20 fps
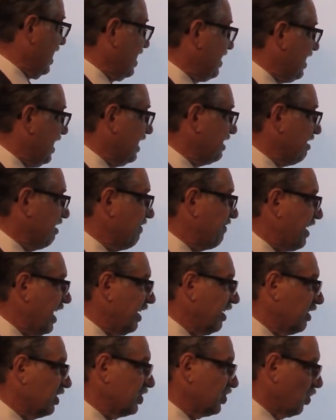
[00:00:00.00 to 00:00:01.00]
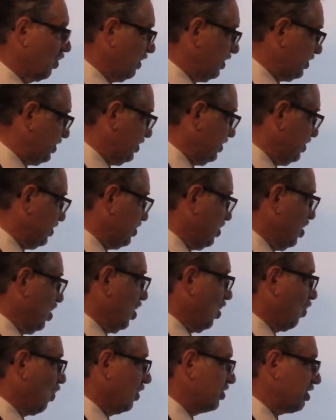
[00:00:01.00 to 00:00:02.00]
These invented sources
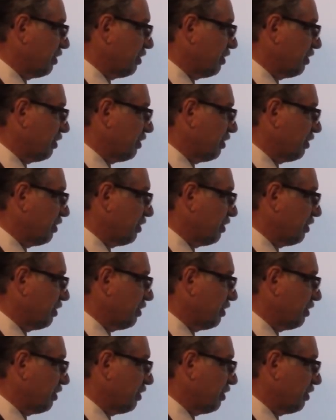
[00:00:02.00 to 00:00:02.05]
were